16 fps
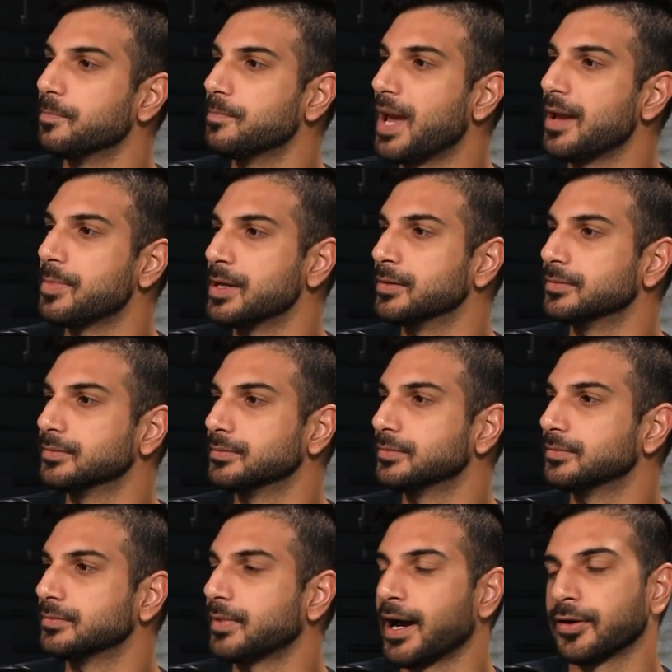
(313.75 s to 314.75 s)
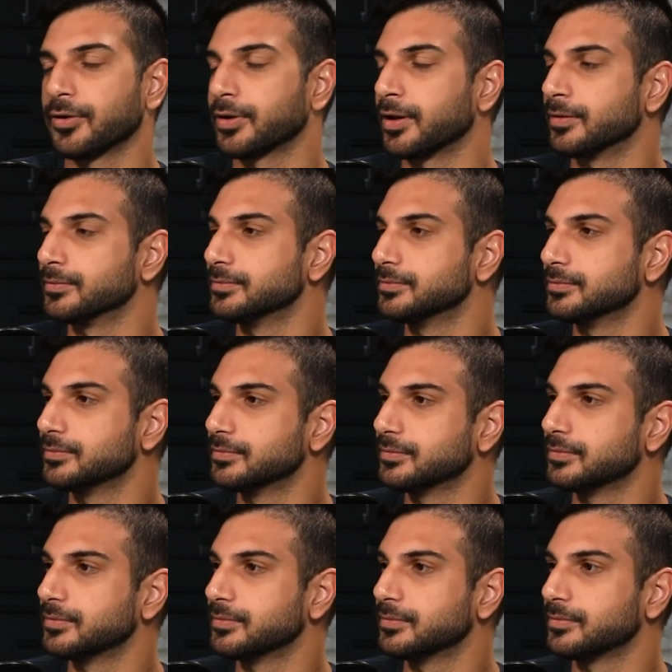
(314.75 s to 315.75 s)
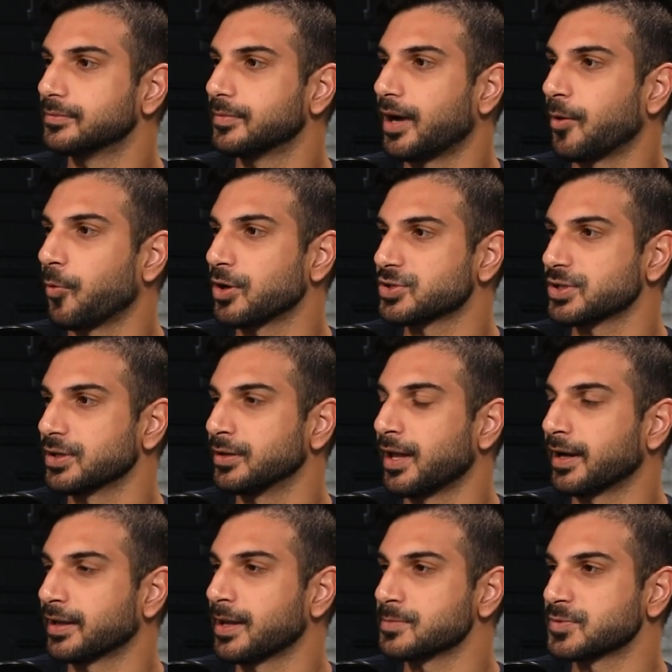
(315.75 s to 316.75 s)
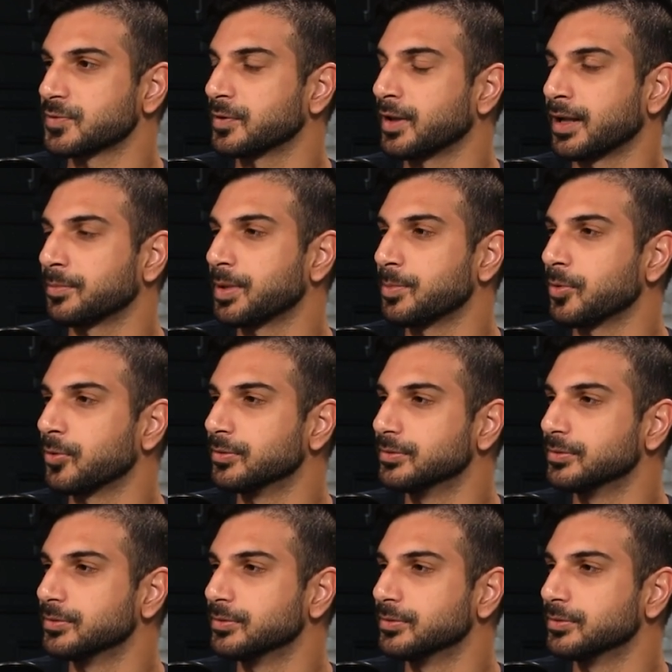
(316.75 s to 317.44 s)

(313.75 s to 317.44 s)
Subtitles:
Maybe. We were. I don't know. I watch a lot of games with a lot of people.